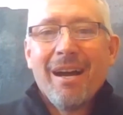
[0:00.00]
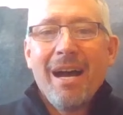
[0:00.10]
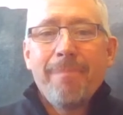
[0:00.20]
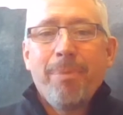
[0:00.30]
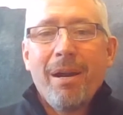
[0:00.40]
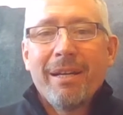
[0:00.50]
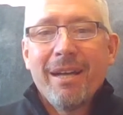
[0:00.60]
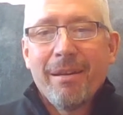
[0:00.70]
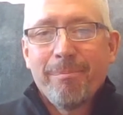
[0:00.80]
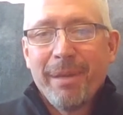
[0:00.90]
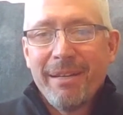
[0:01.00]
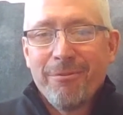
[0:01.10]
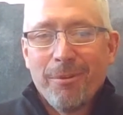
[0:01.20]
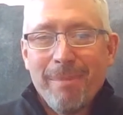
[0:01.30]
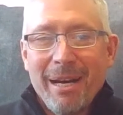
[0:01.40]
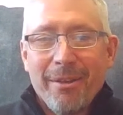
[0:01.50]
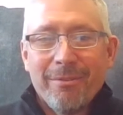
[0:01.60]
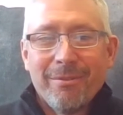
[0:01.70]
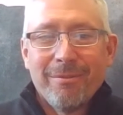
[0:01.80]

I've probably gotten paid for about